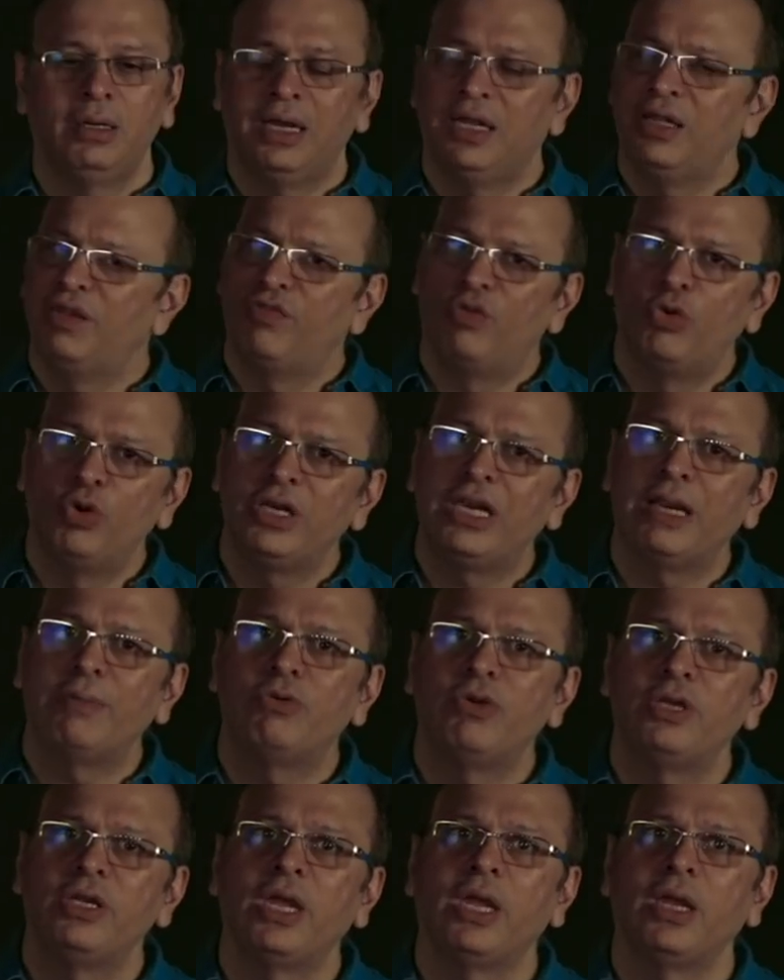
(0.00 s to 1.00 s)
And the phone
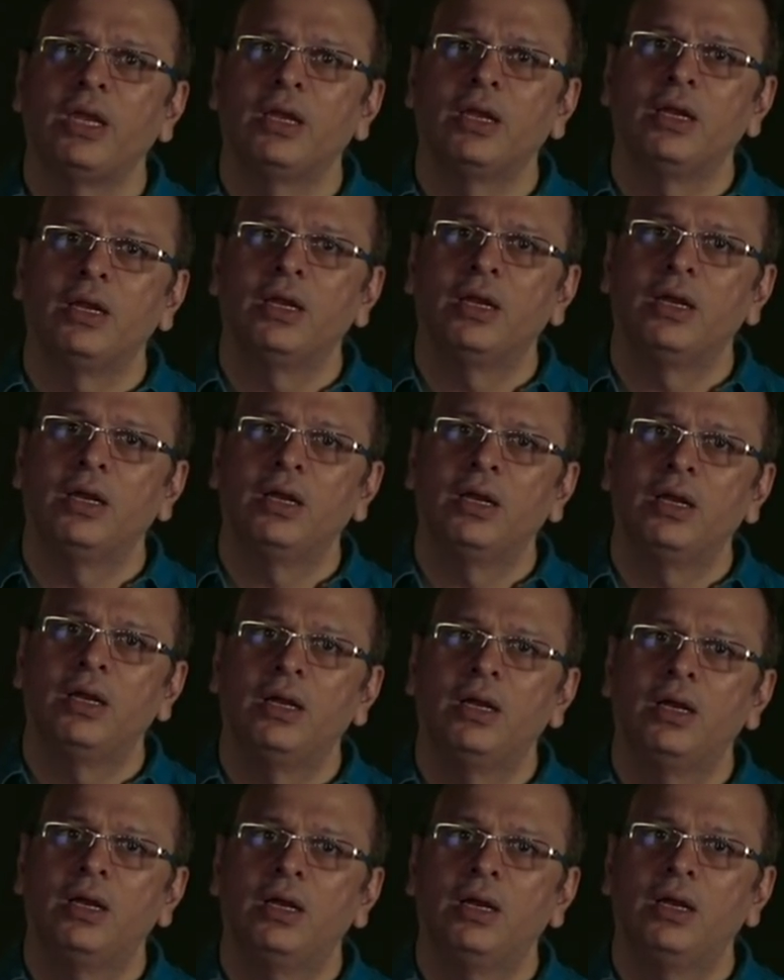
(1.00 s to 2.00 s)
kept ringing.
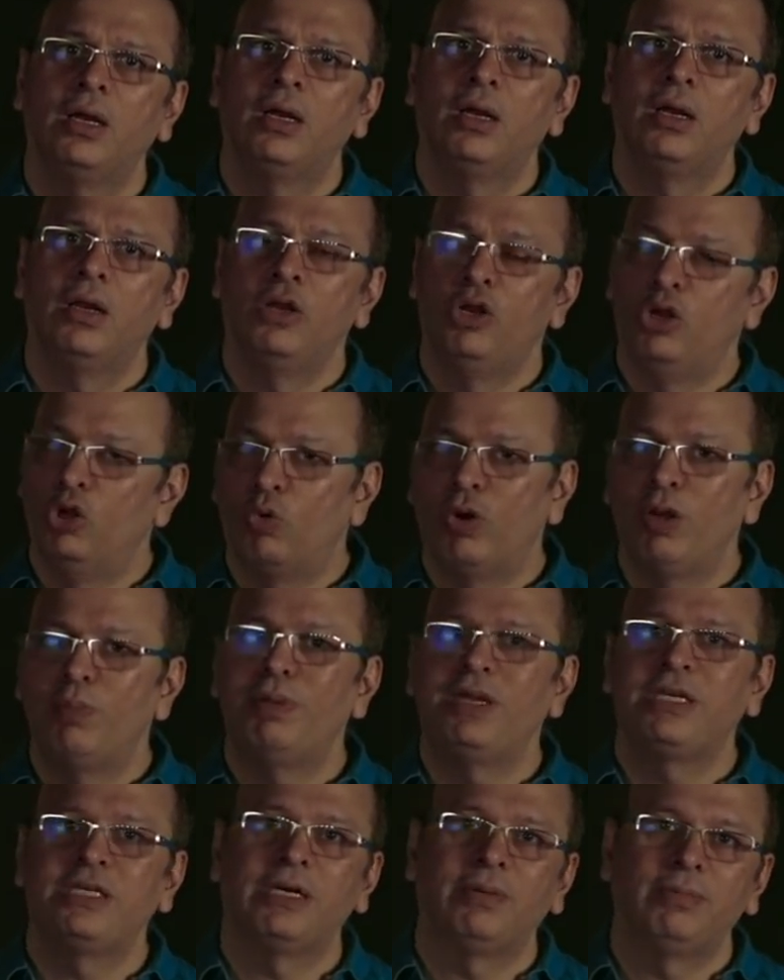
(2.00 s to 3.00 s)
No one
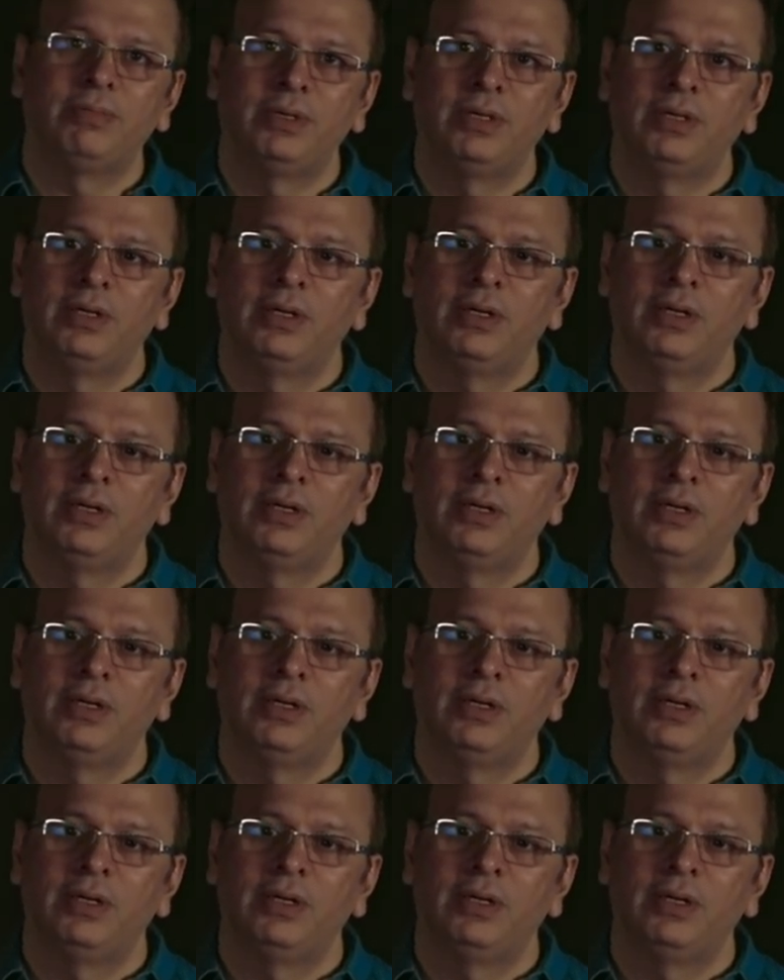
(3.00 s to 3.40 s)
picked up.